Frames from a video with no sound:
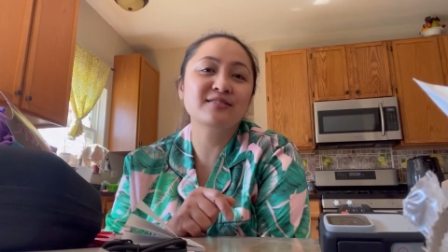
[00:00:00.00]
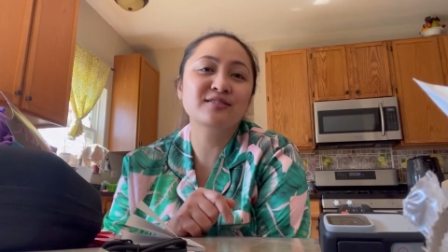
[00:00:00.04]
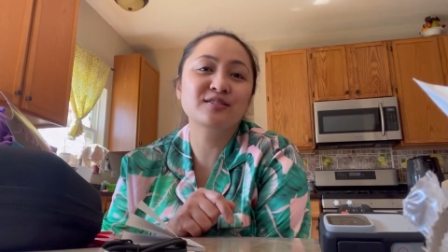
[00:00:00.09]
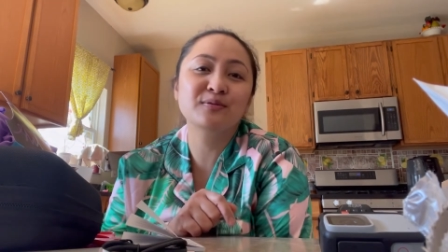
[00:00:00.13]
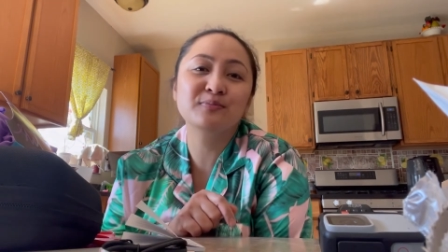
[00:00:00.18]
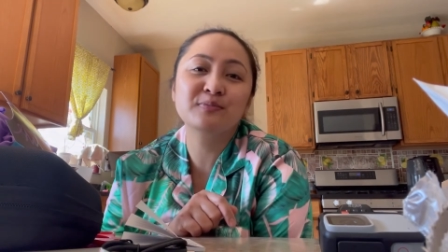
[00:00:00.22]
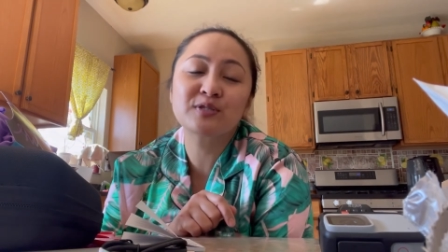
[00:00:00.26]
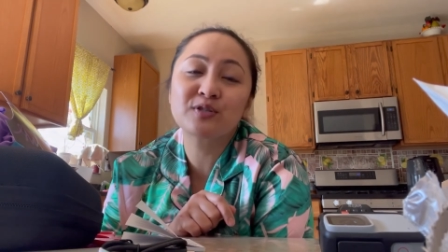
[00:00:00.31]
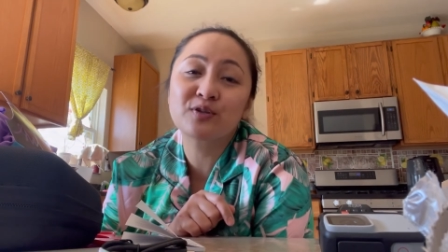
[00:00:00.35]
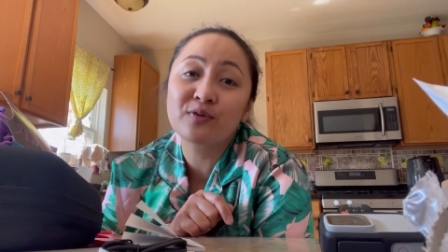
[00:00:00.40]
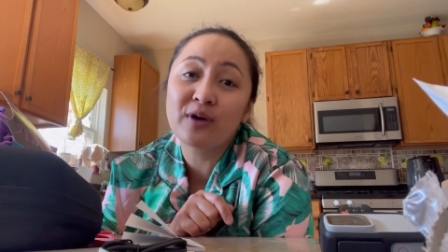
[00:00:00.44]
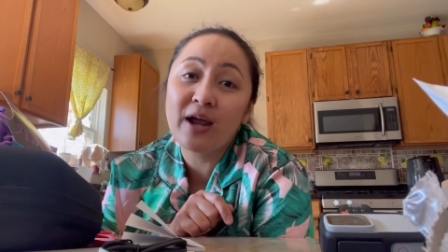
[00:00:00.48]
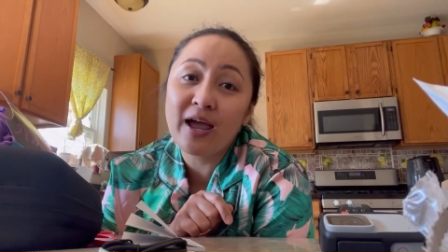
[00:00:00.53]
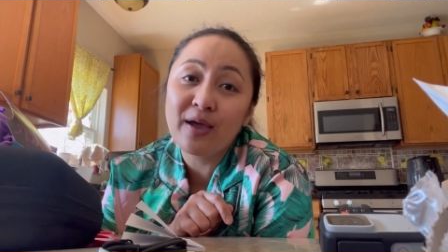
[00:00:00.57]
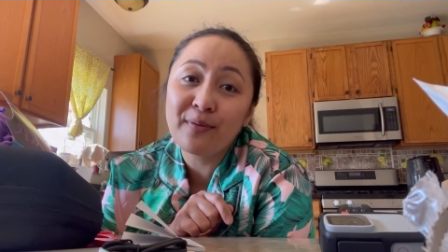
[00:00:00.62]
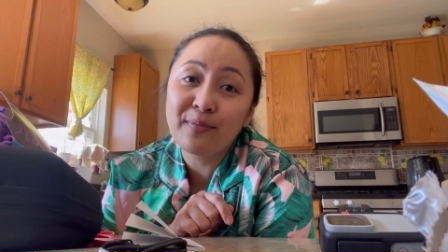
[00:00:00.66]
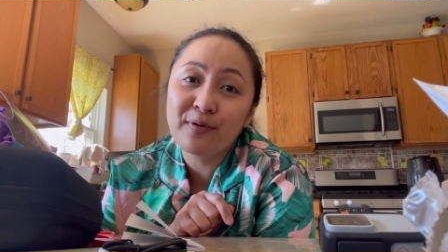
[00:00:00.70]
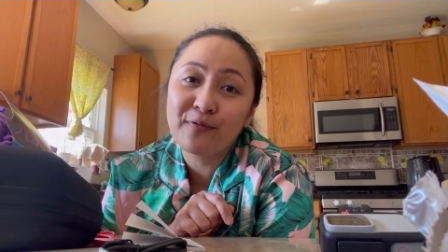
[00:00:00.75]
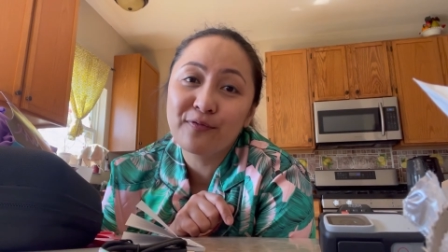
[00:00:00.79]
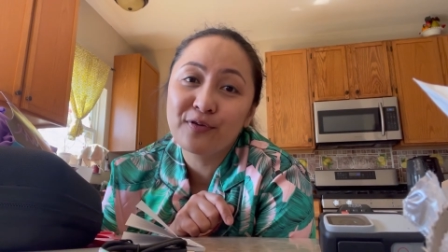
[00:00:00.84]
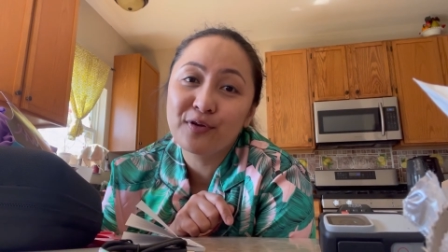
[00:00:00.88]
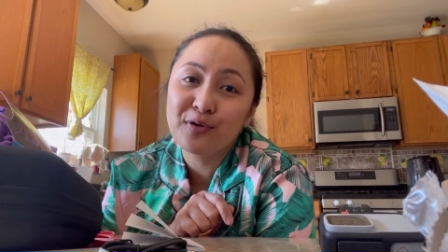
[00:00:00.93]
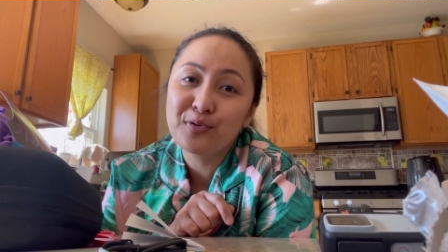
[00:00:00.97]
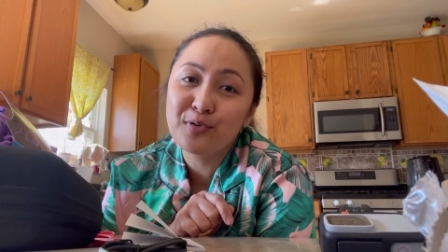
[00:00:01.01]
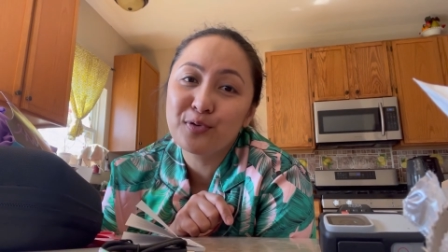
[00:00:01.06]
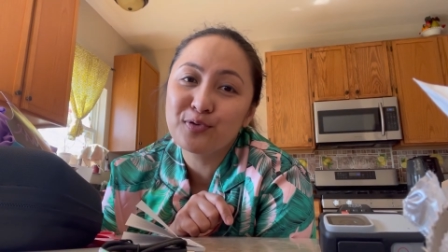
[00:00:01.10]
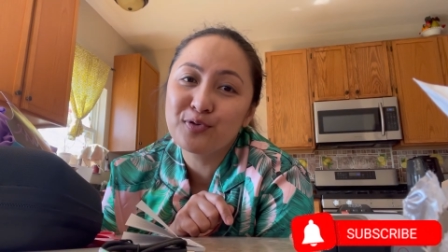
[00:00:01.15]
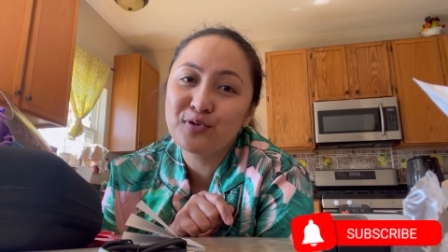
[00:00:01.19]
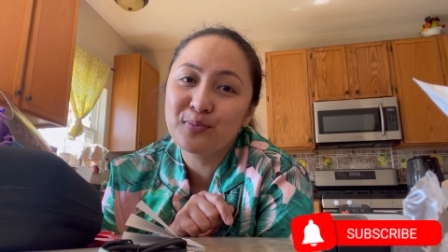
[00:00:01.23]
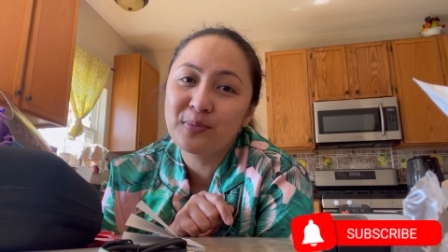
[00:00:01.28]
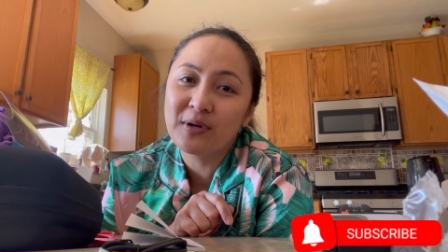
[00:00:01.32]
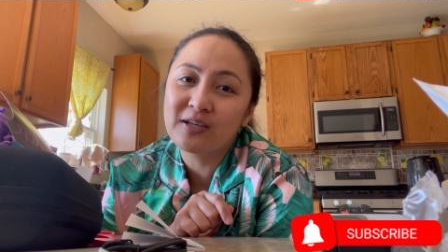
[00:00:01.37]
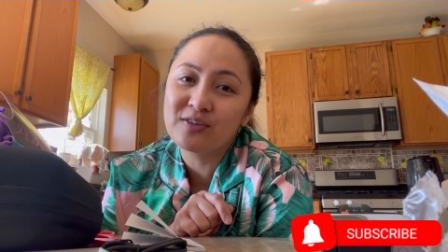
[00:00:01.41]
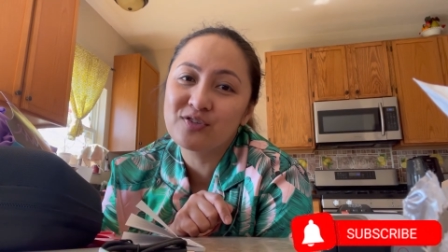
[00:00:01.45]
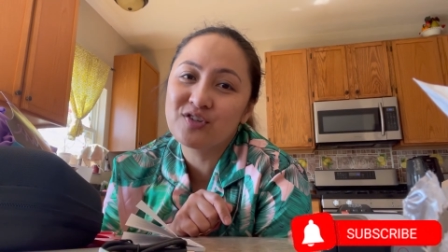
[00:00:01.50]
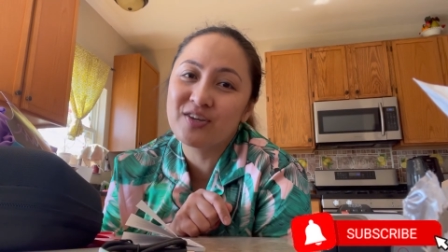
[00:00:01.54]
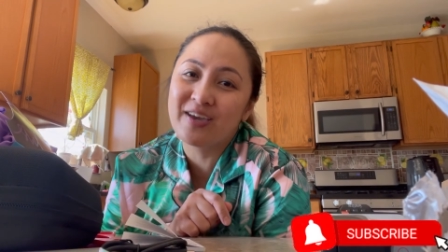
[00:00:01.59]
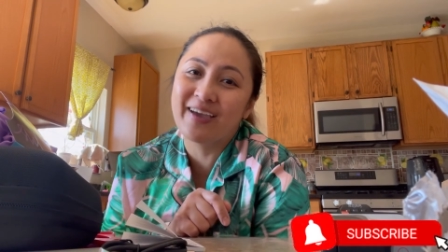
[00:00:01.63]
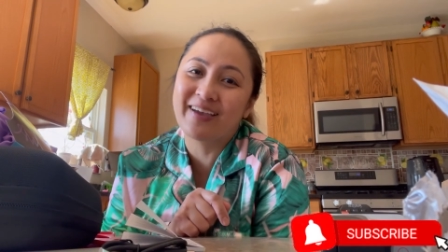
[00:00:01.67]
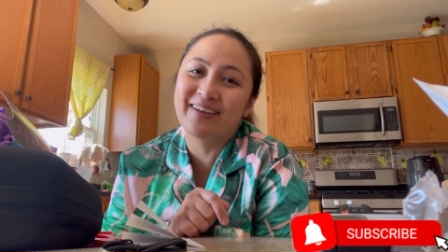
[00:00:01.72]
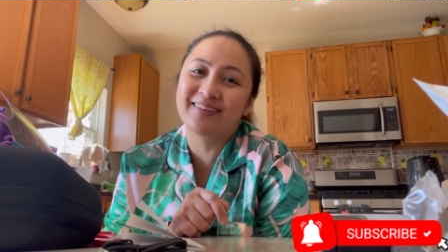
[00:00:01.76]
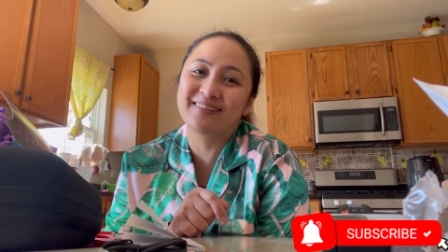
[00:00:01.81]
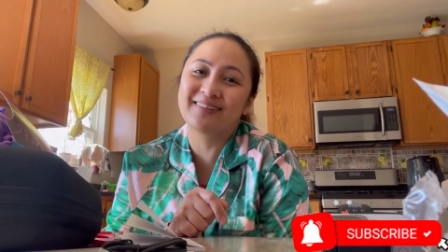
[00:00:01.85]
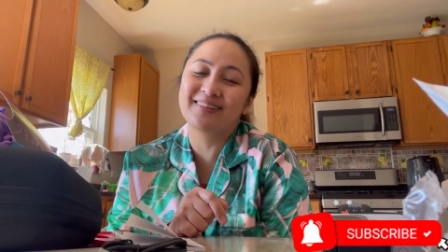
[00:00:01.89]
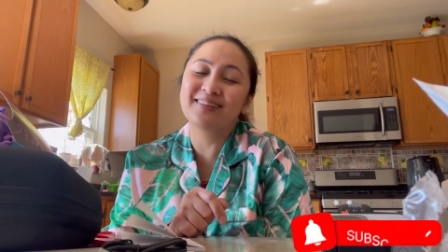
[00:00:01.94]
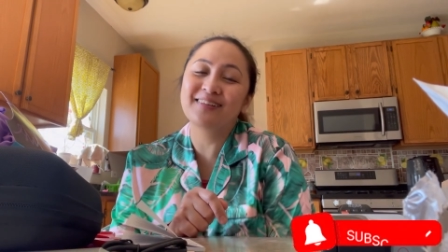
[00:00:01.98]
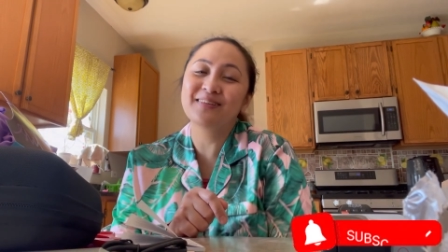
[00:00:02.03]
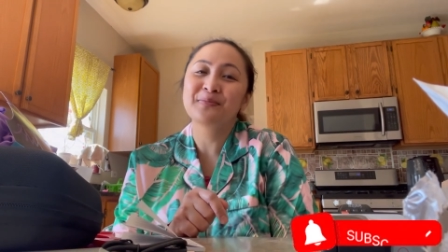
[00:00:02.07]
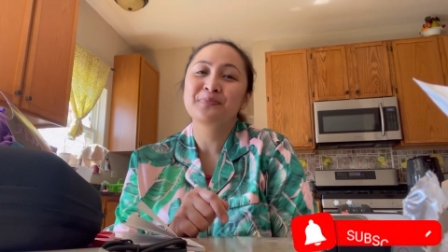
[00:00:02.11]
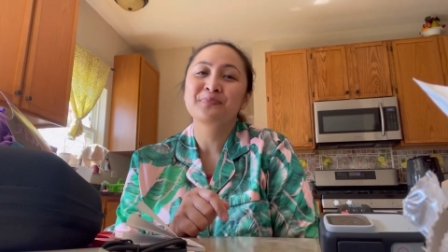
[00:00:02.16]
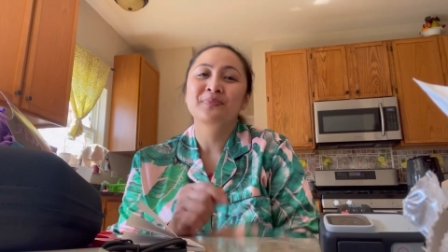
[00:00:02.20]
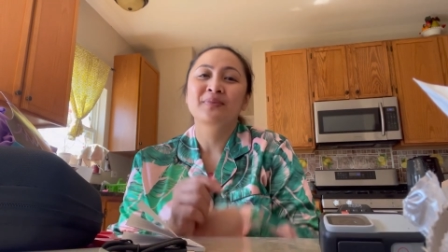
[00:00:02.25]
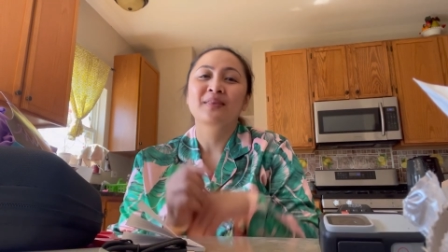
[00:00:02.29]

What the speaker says: Subscribe if you're new to my channel,